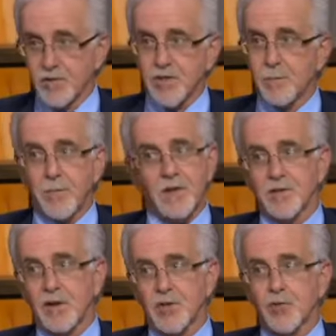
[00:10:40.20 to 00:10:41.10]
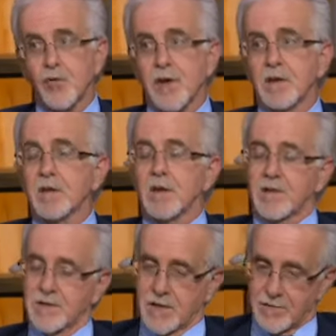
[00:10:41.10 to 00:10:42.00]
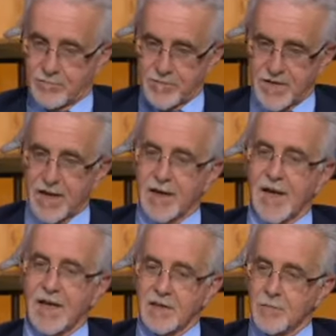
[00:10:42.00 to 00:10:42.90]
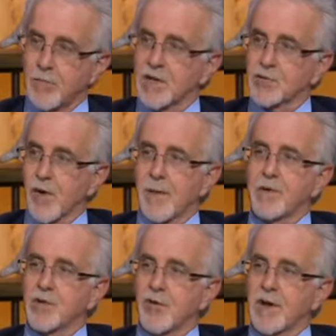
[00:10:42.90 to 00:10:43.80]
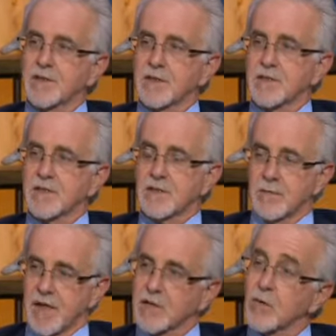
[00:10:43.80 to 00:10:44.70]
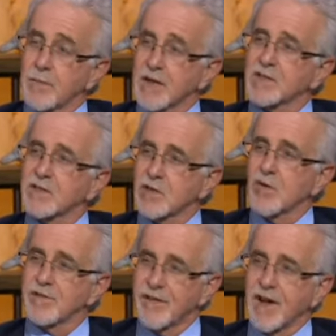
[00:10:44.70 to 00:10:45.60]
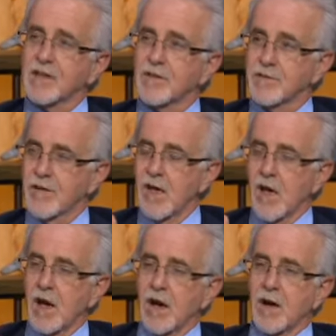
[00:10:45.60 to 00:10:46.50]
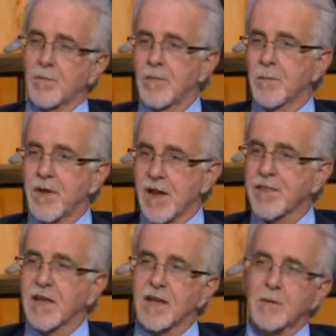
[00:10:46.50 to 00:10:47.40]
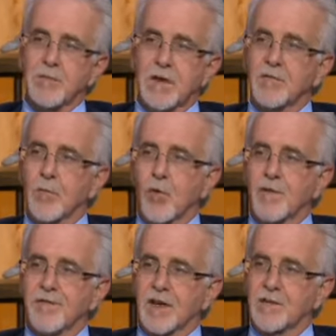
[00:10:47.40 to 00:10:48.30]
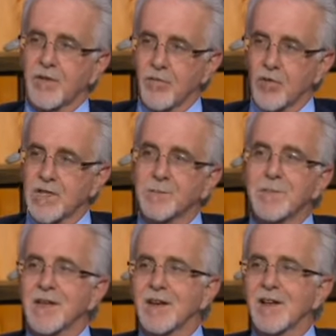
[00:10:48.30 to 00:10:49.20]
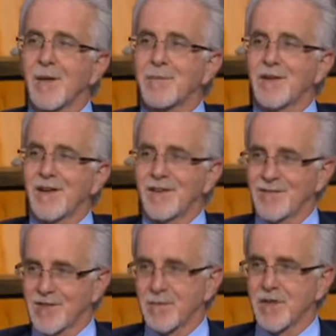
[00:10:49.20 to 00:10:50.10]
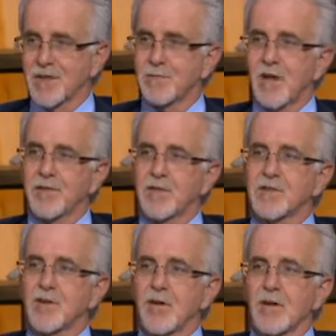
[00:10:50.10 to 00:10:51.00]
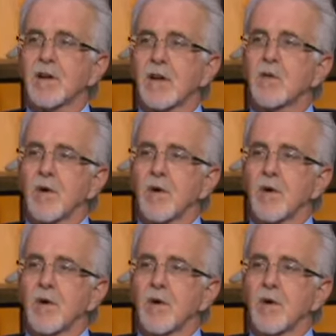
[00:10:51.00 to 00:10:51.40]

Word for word: just a bus on a street. It's a dedicated bus rapid transit system. That's what makes it so effective. Um, but I think it can be even more effective if we speed it up. And some of these methods are mm.